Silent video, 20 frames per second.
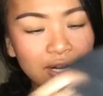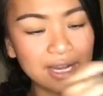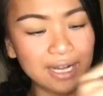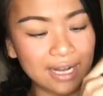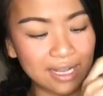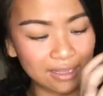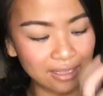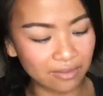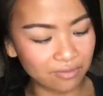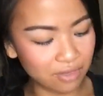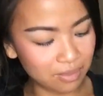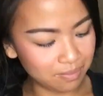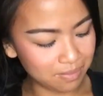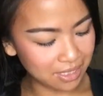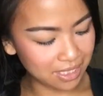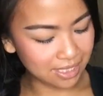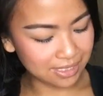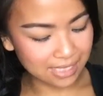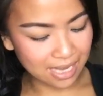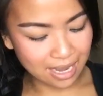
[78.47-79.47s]
and I love it
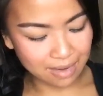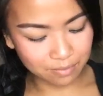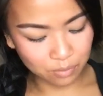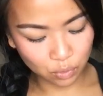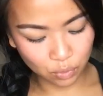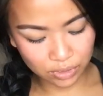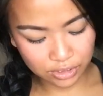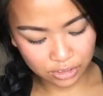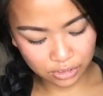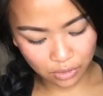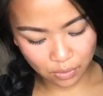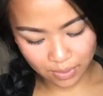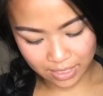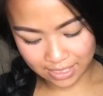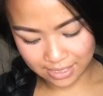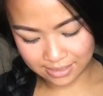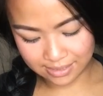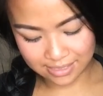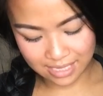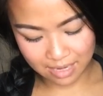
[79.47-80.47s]
because I am going to go
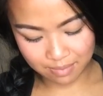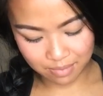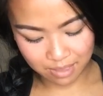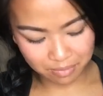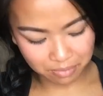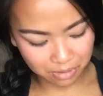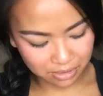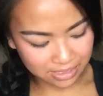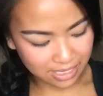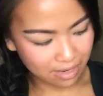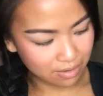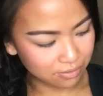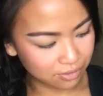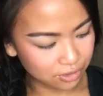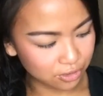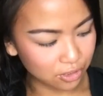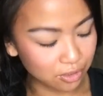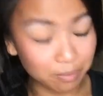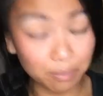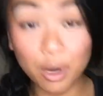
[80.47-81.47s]
ahead and sandpaper down
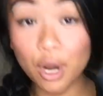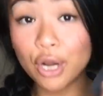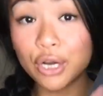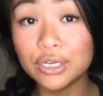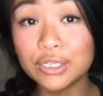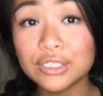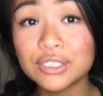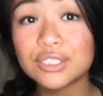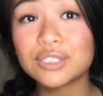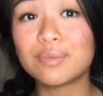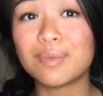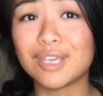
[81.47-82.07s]
certain parts